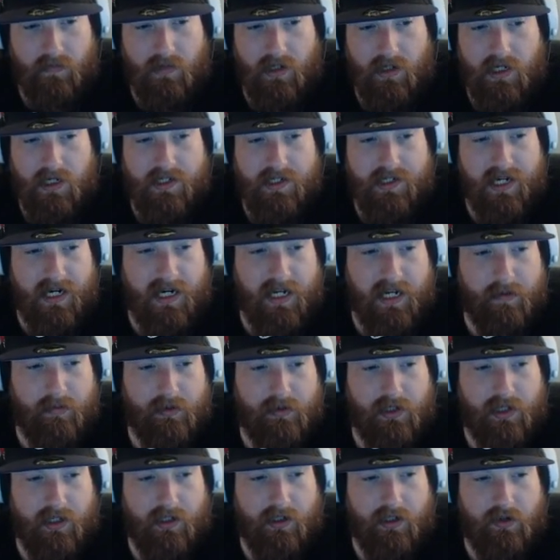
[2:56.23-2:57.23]
he's not
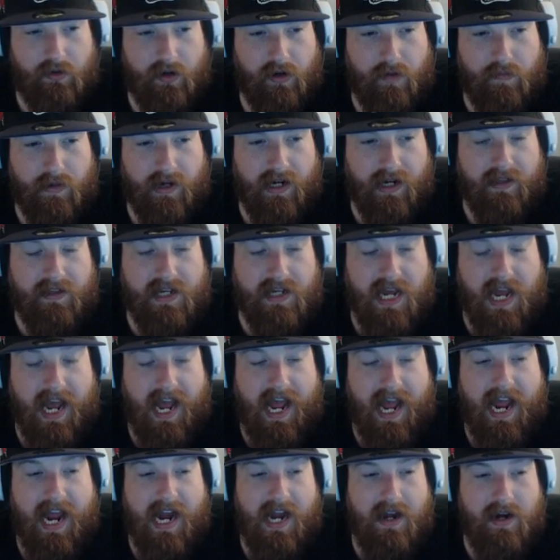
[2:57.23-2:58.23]
able to kill a creep, but at the
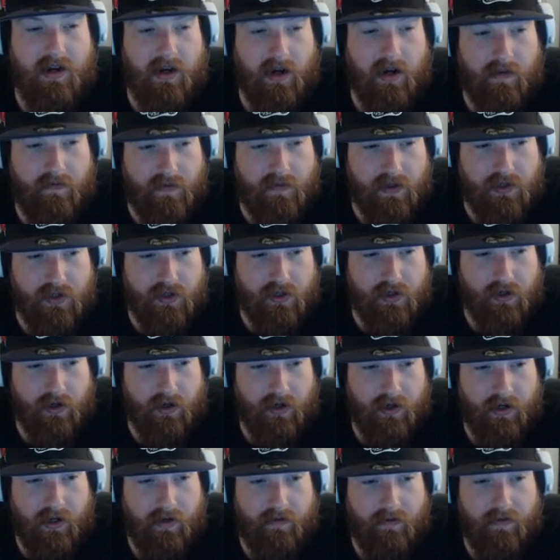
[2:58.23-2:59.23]
end of the
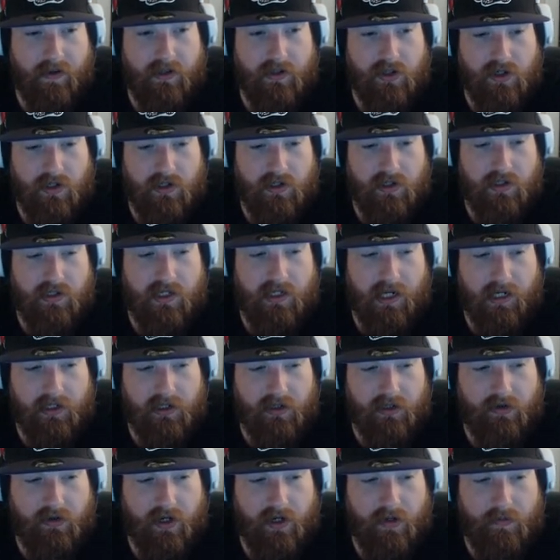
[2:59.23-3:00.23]
turn, if he just
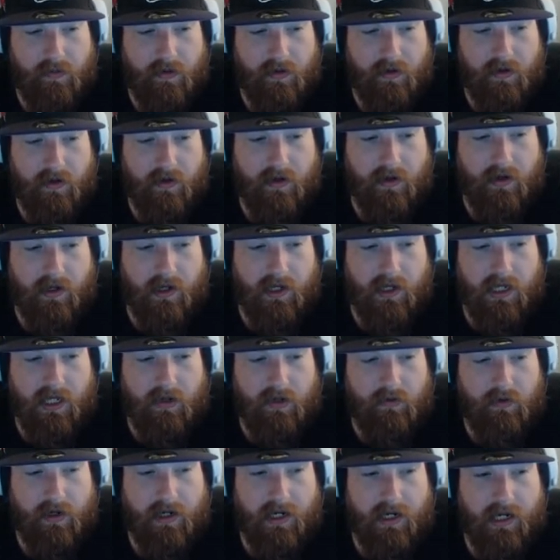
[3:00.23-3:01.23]
attacked a creep,
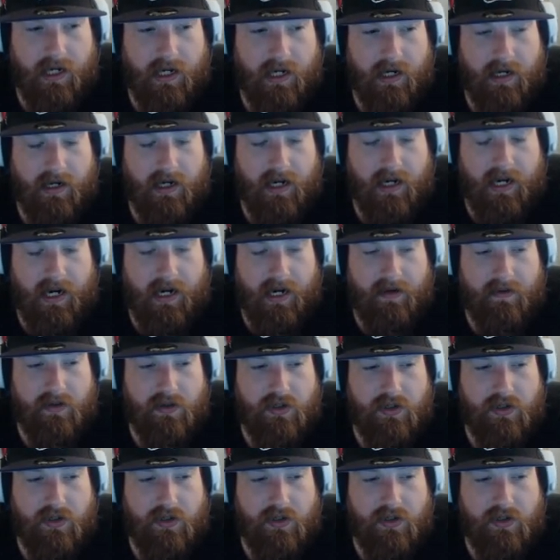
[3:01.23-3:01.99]
he would end the